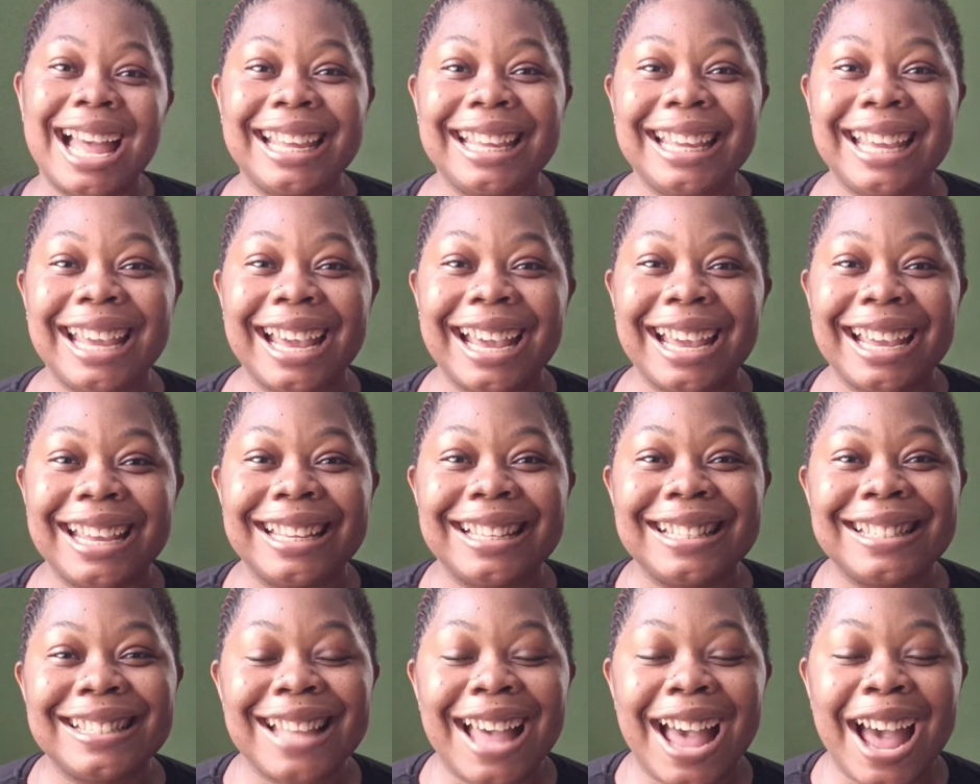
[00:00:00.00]
Hi
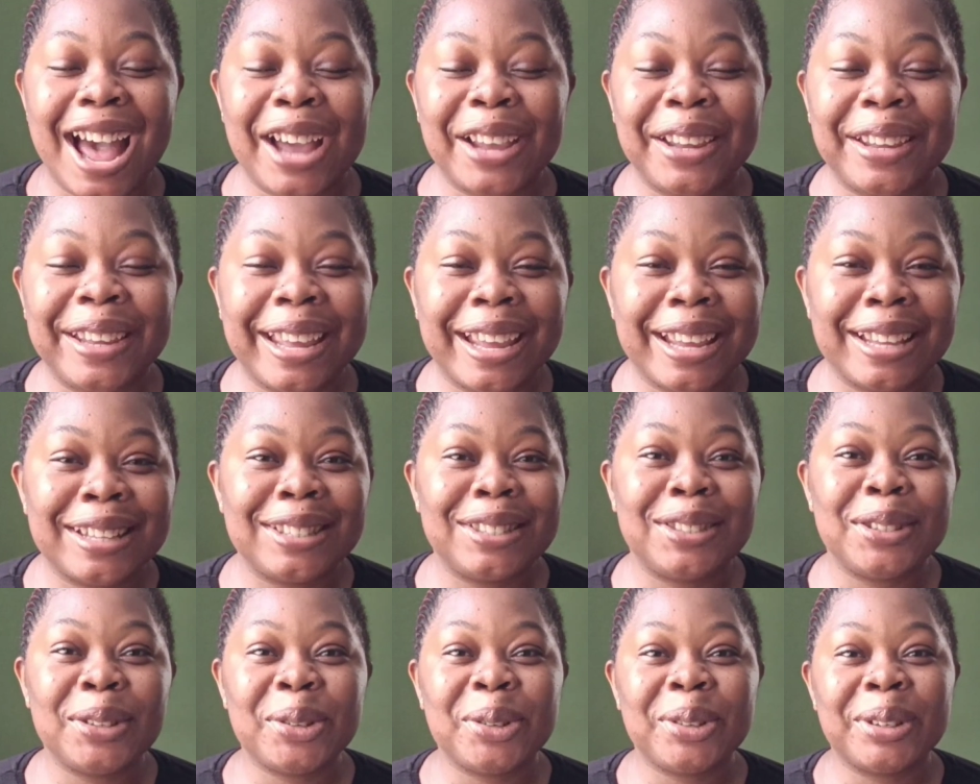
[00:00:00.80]
guys,
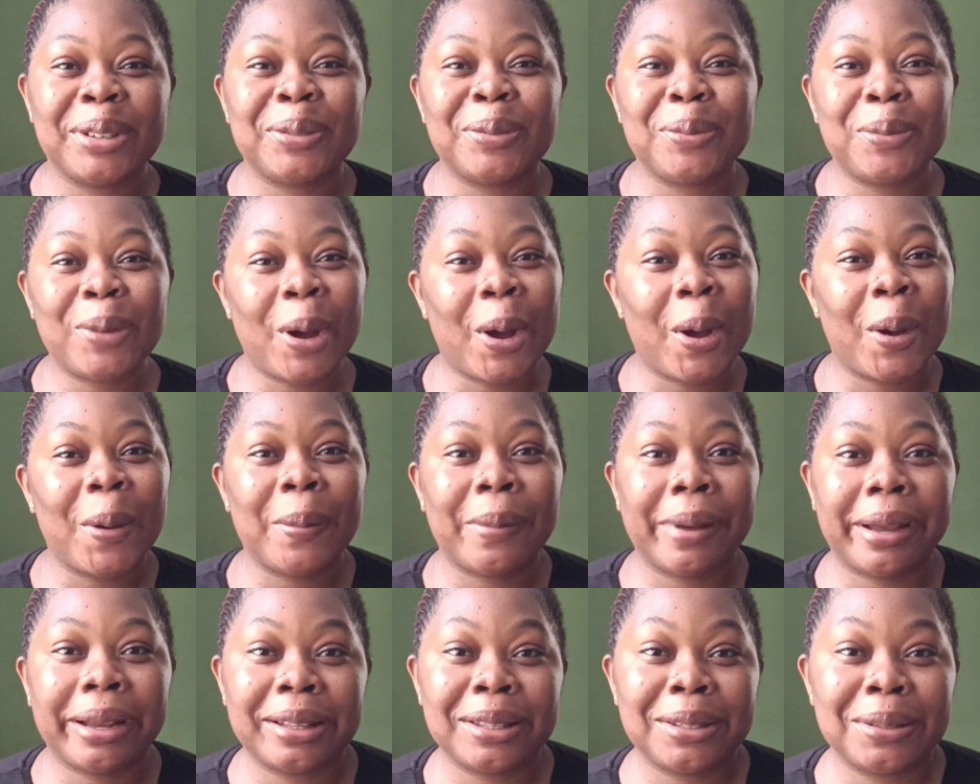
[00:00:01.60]
doing
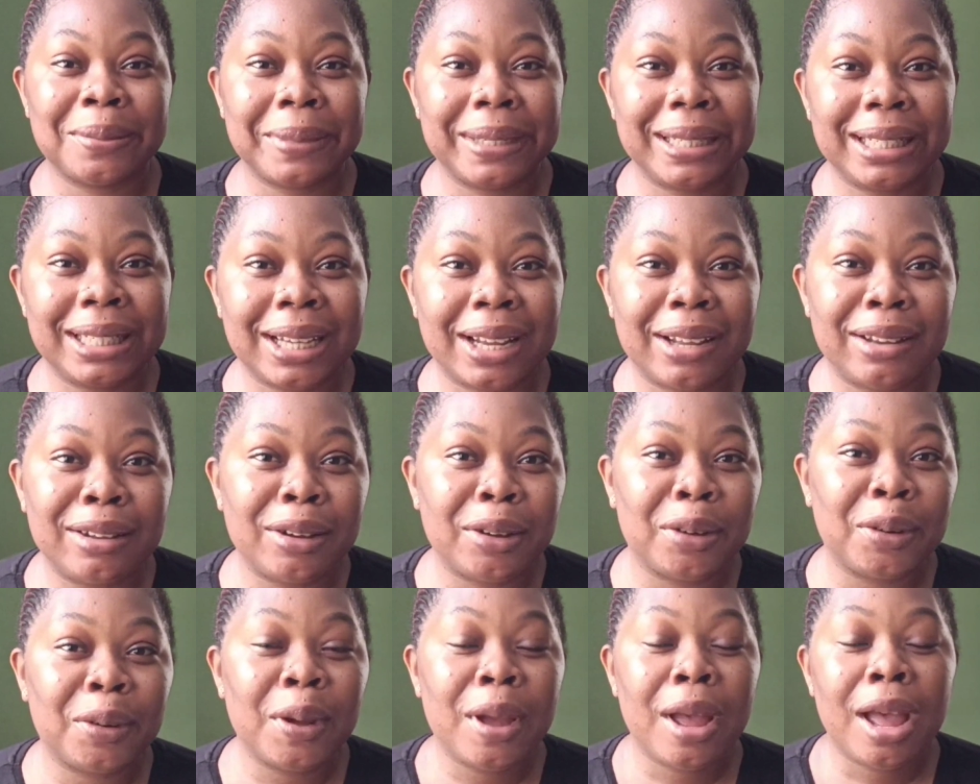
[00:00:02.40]
welcome back to my
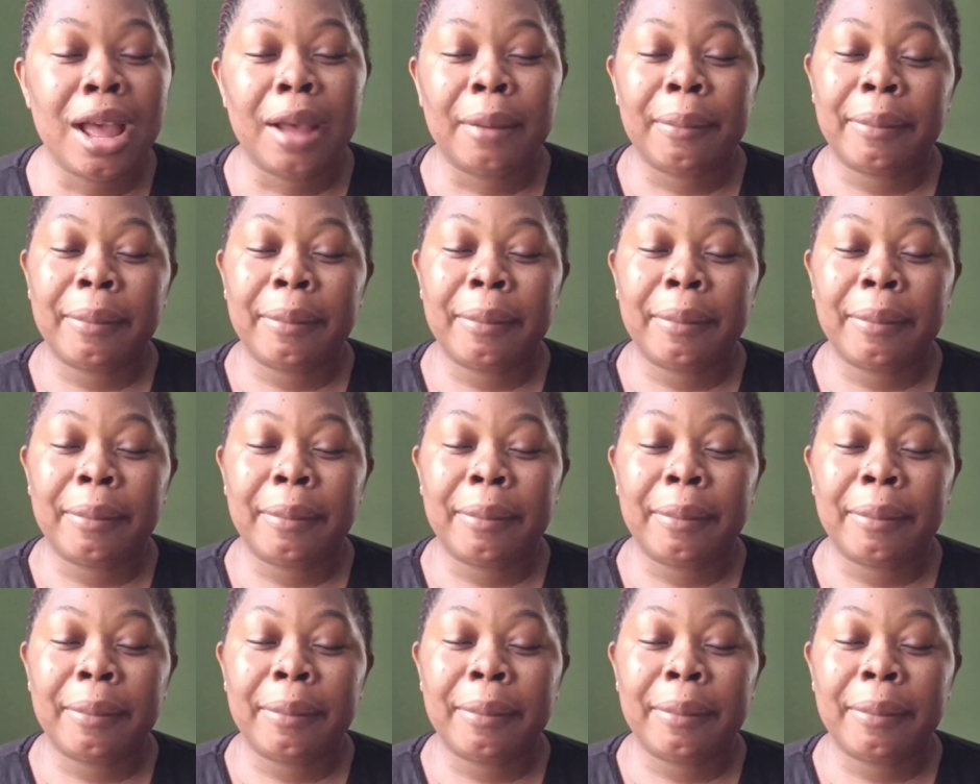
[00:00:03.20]
channel.